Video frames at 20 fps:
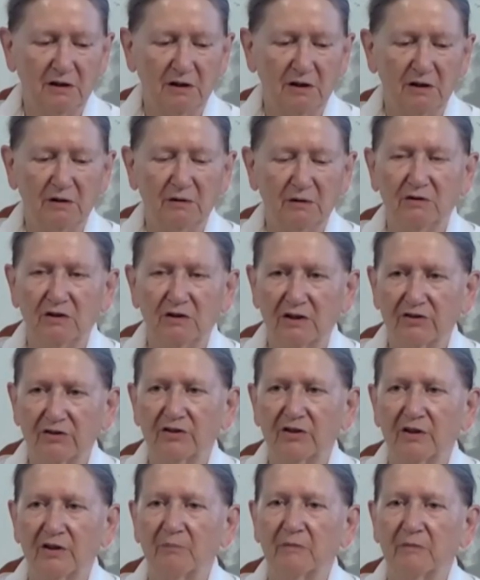who does
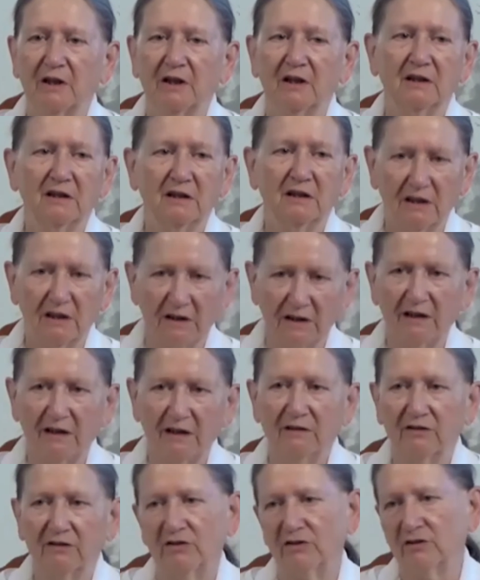something
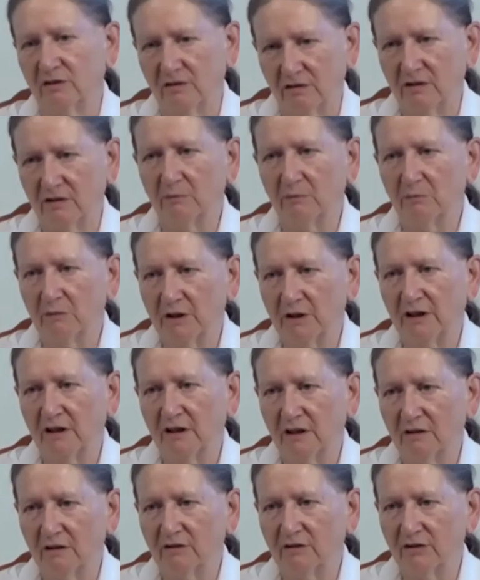against somebody
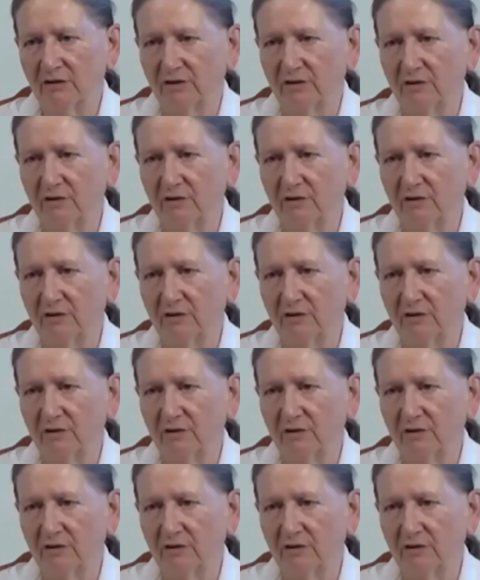else.